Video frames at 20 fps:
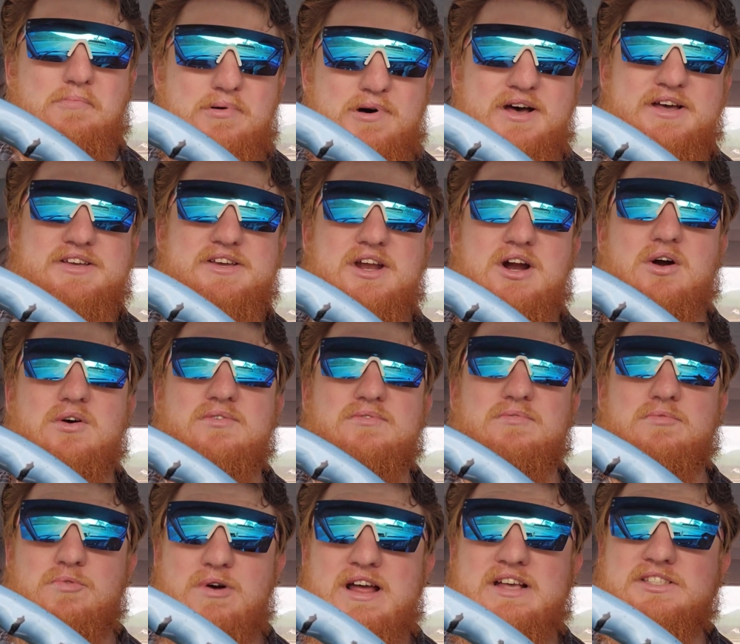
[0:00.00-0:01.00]
put,
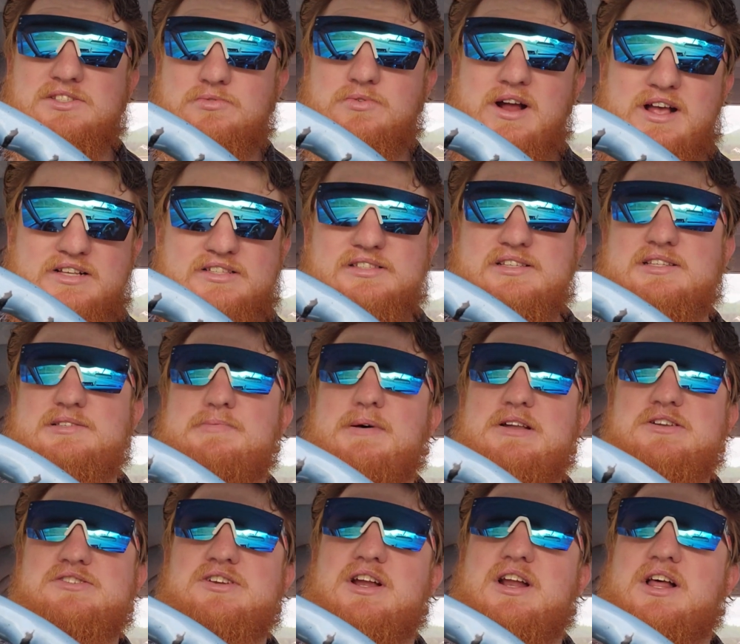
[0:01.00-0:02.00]
race
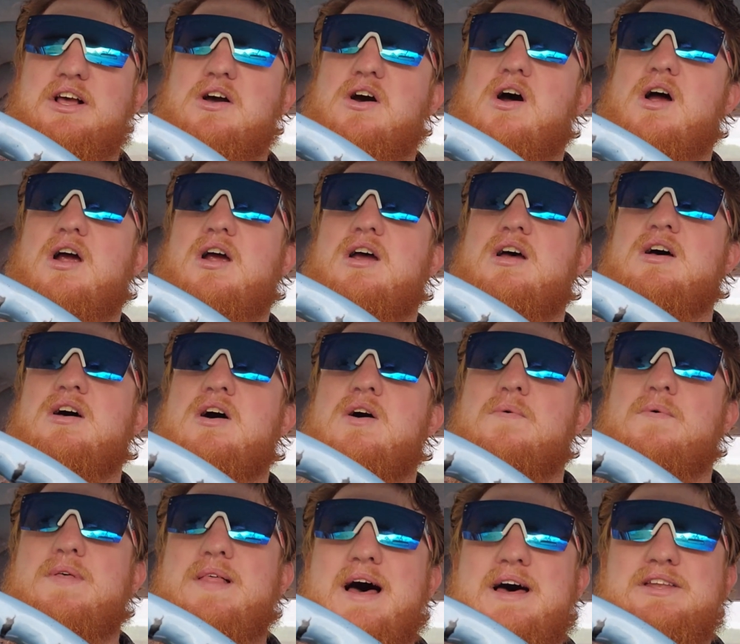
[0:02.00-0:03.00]
suspension in a car
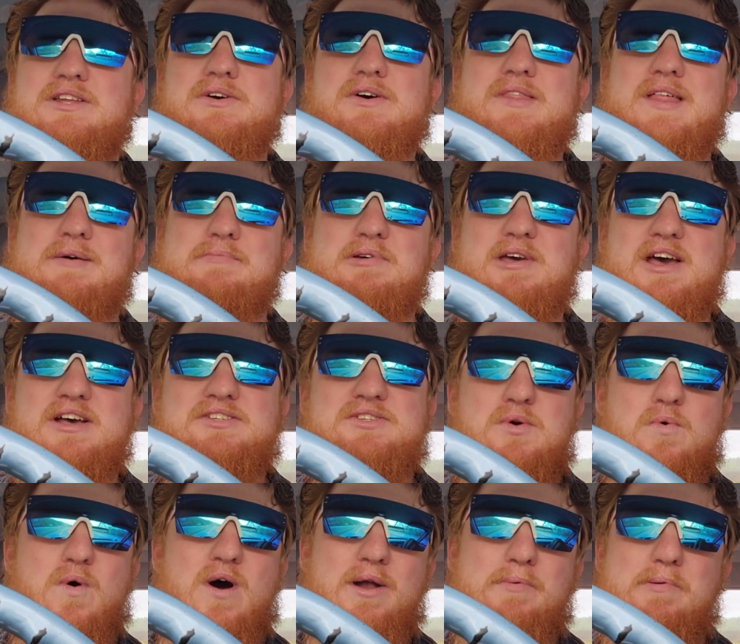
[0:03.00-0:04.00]
without doing that, because you
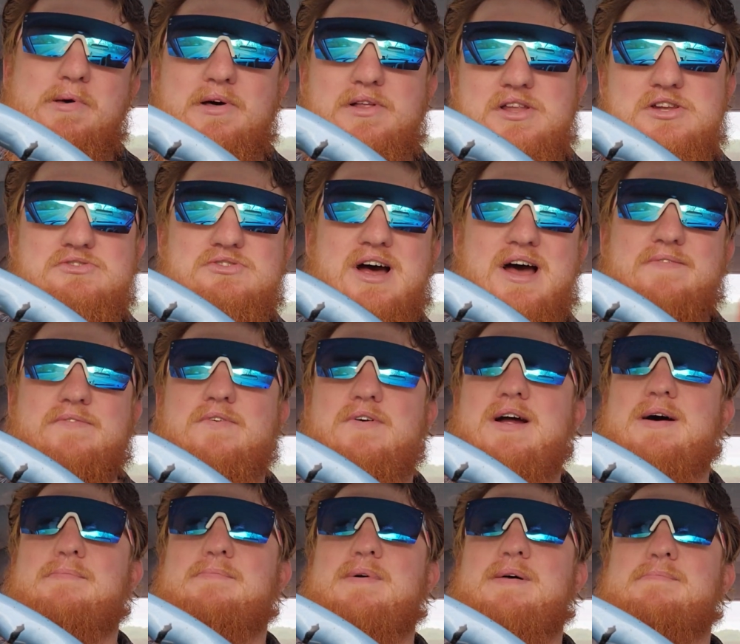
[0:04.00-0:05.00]
want to be able to drive
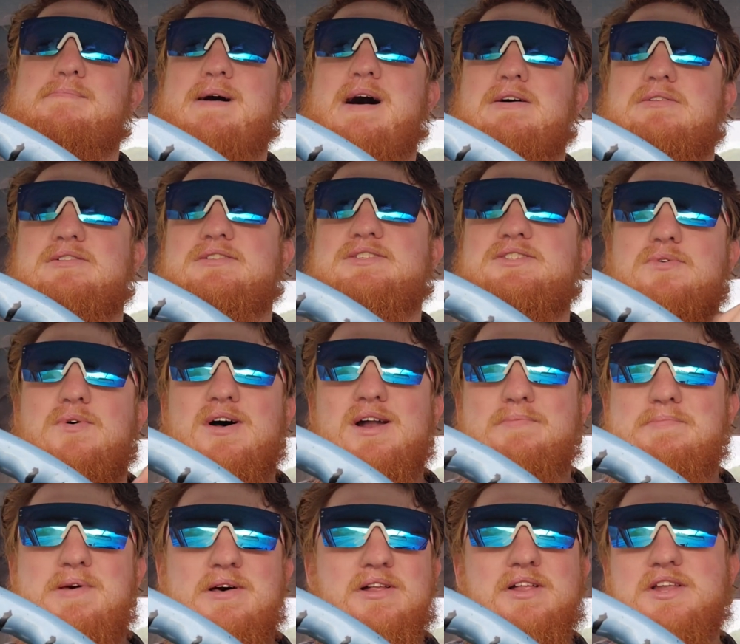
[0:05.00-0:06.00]
around the mountains. You want
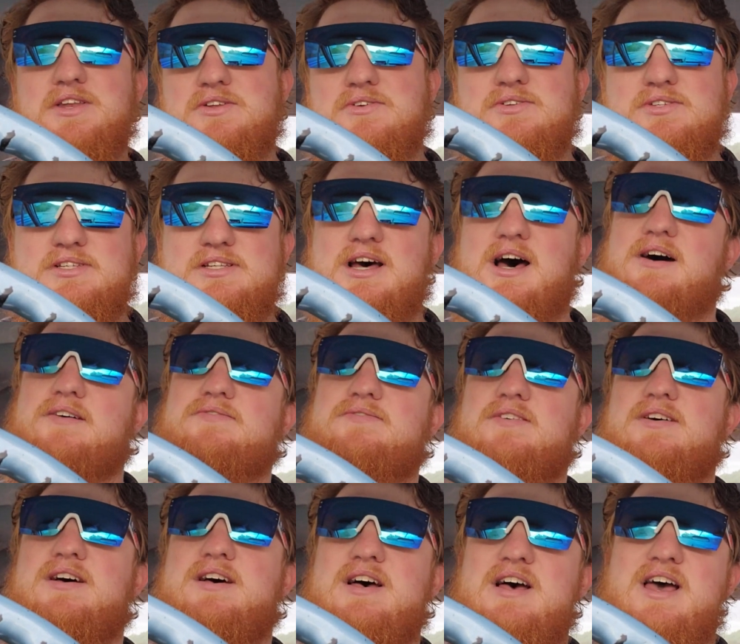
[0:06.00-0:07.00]
to be able to do stuff
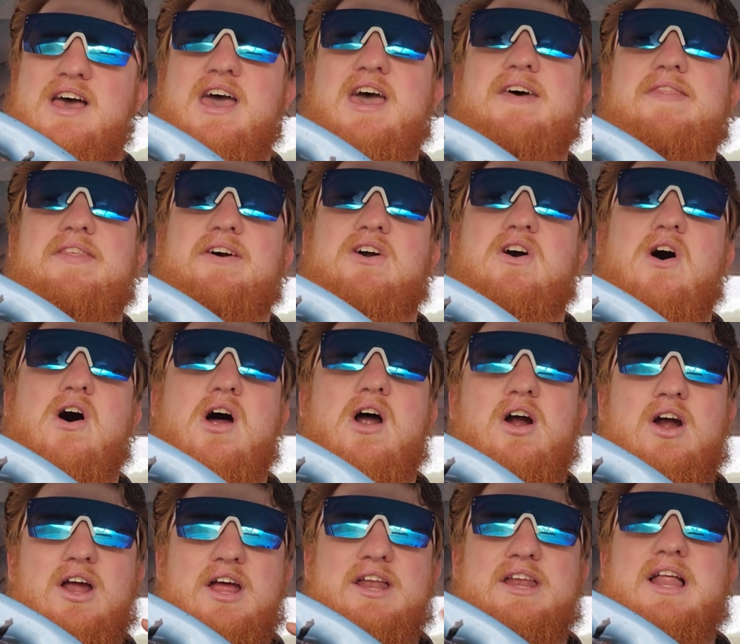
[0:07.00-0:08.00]
in the
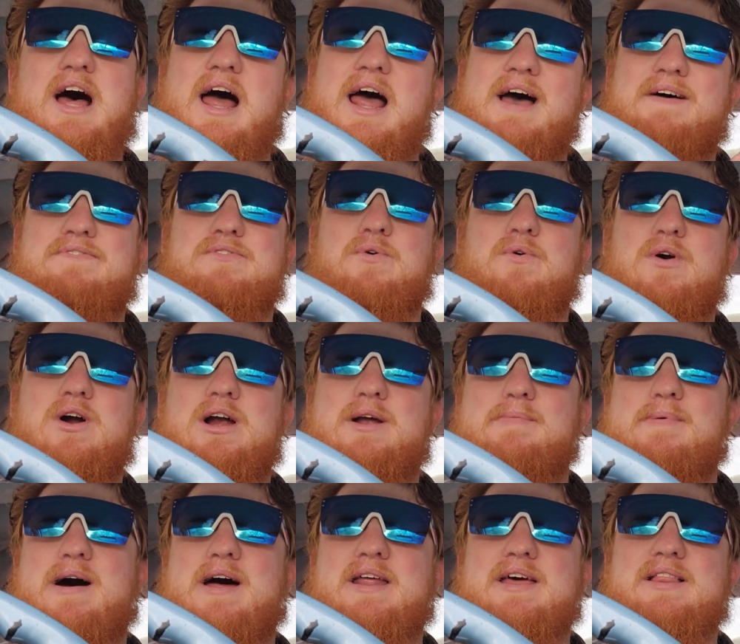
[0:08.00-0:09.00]
car and not have to worry
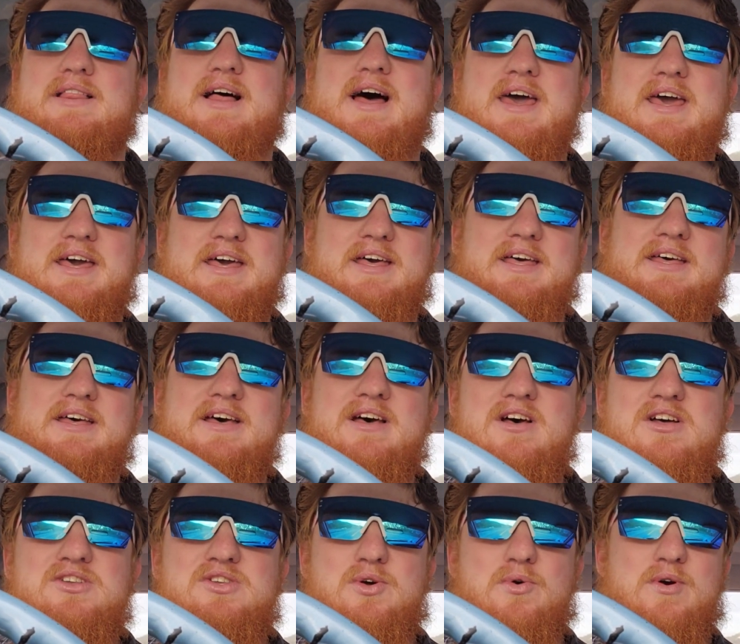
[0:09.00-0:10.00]
about it like
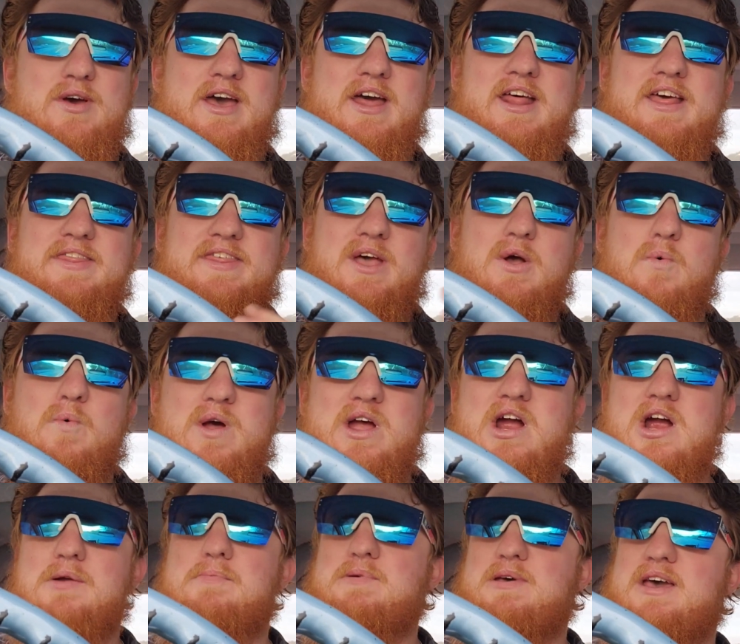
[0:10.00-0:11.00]
doing anything
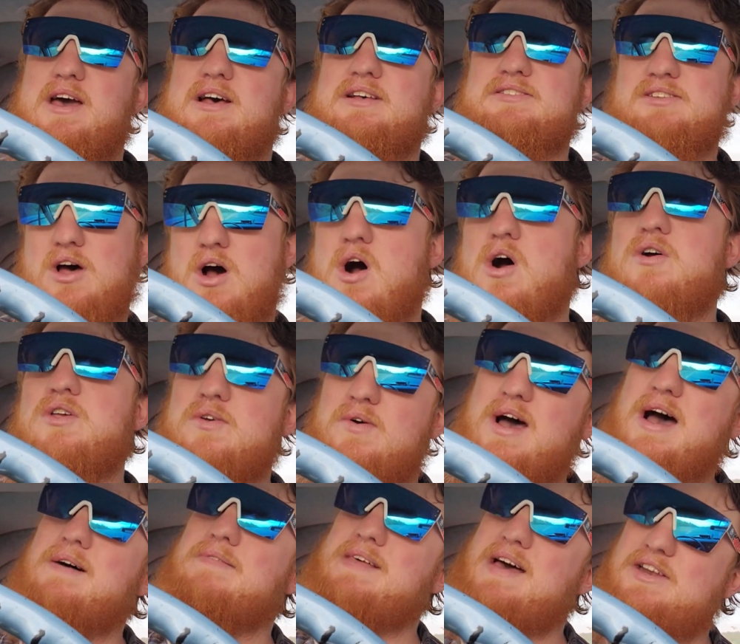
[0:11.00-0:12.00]
weird because, you
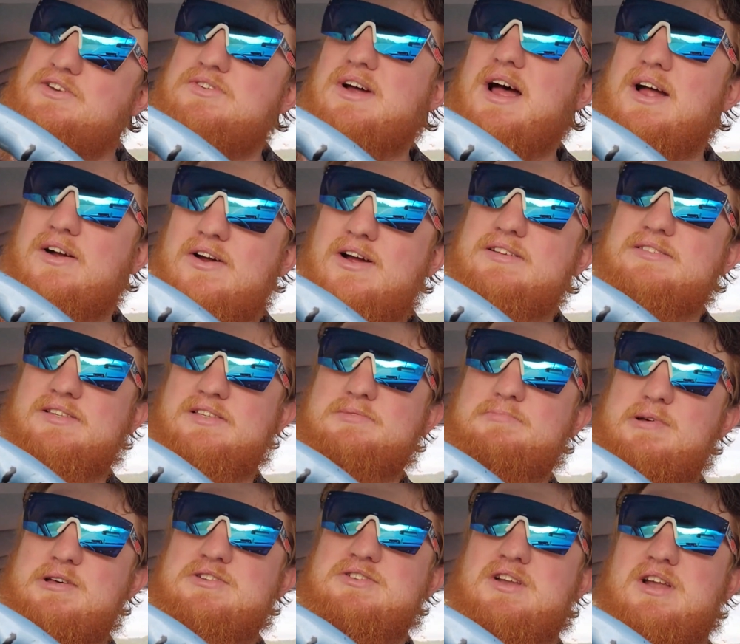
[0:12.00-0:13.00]
have that drag race
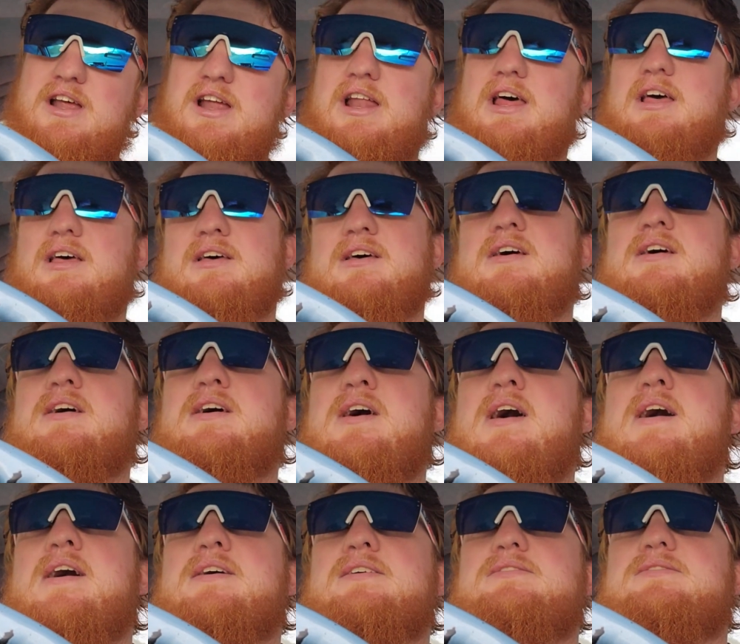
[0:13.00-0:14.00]
suspension in
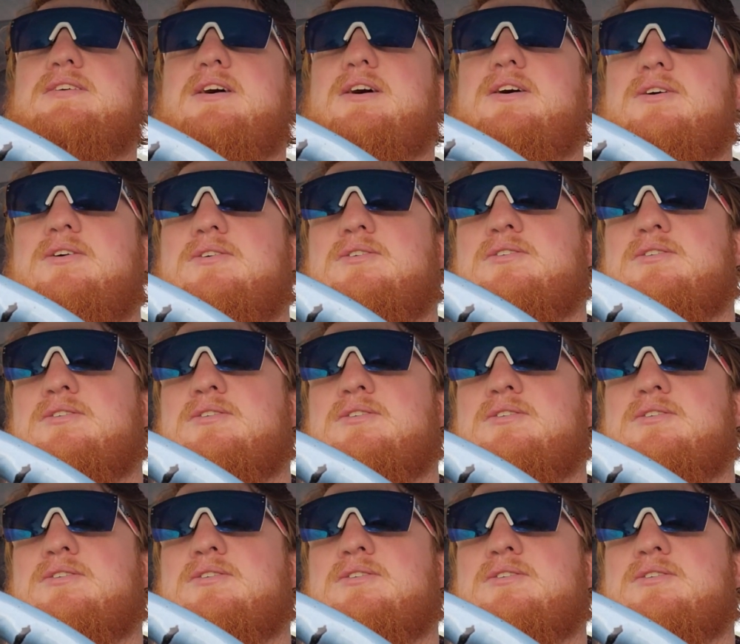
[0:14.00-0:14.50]
it. So,